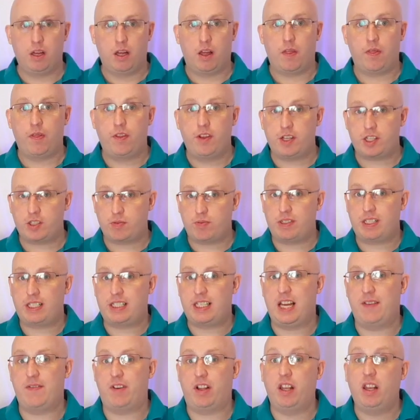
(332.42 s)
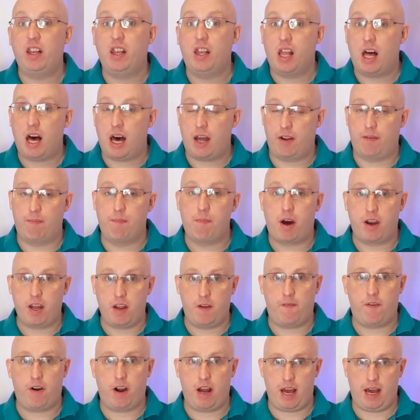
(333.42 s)
This would save a lot of money
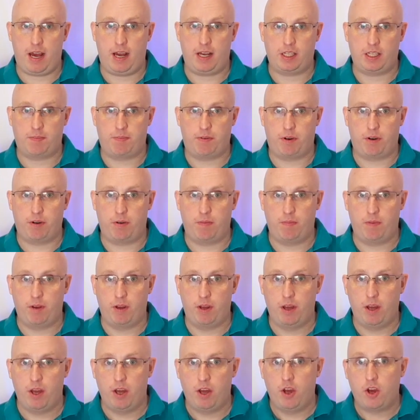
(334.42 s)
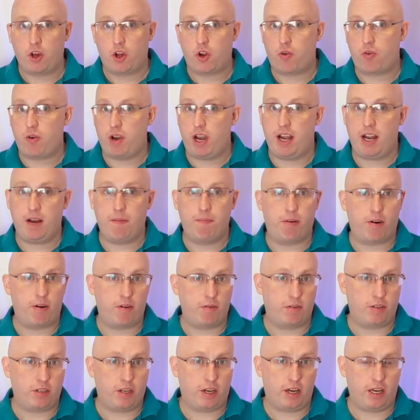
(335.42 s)
for Hasbro. Creating
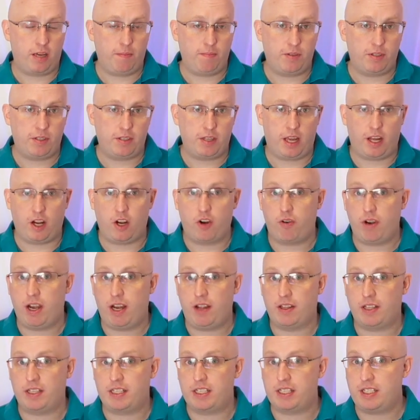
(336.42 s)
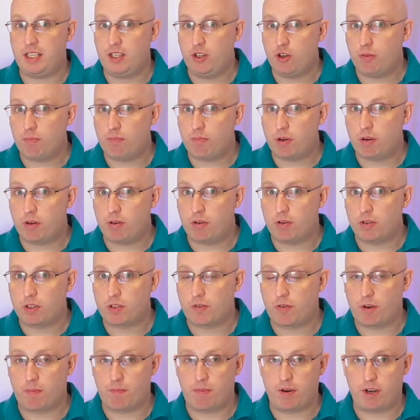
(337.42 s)
prototypes and creating the steel molds
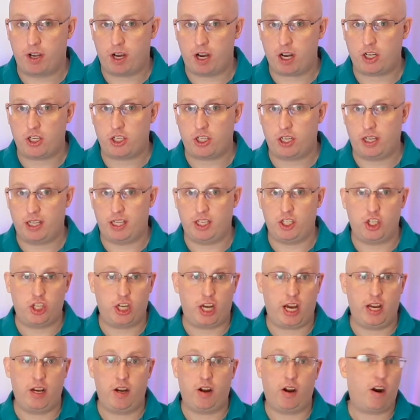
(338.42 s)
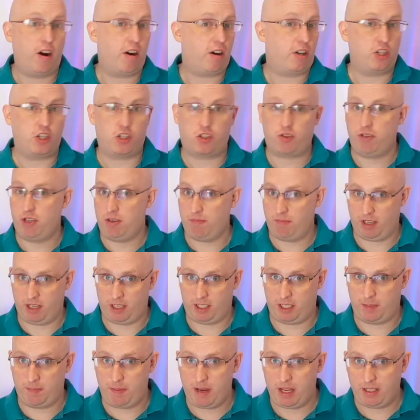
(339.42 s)
for production in China are extremely
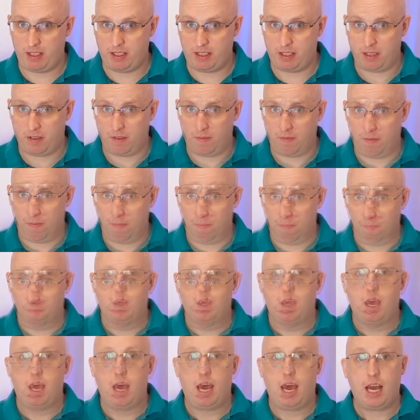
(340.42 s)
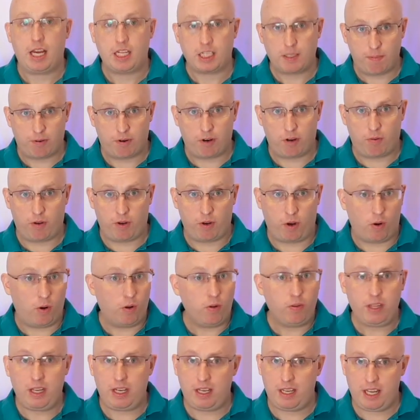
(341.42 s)
expensive. Hasbro would
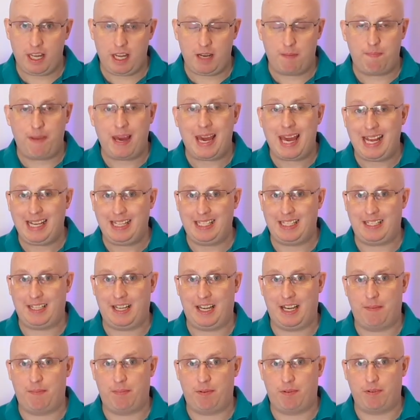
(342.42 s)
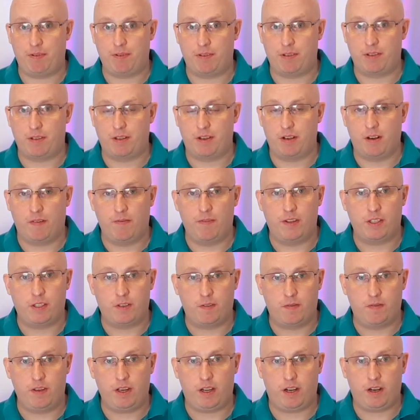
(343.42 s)
only need paint samples of this
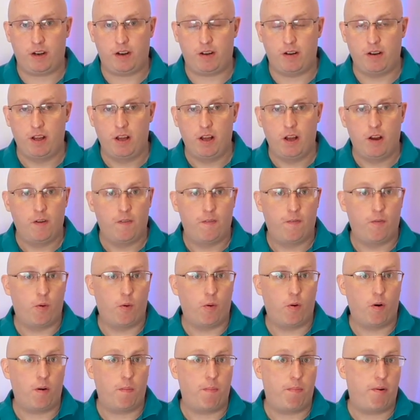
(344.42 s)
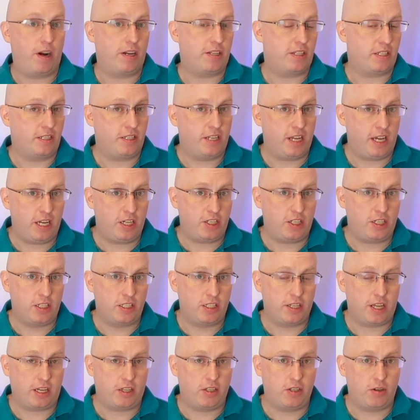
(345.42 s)
figure for presentations
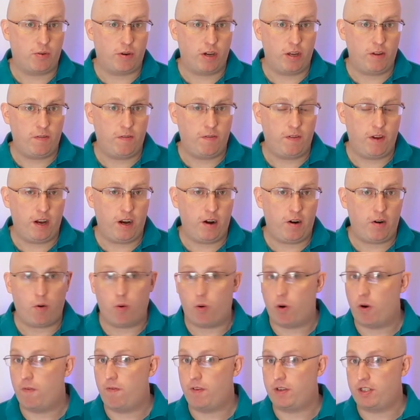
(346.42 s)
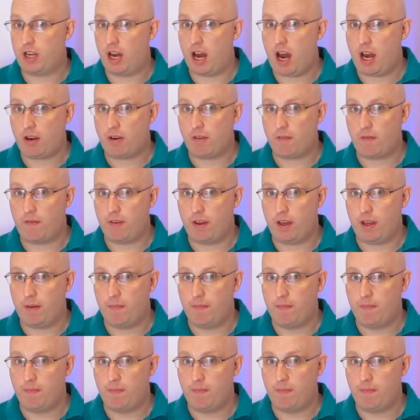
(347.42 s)
like Toy Fair or photography.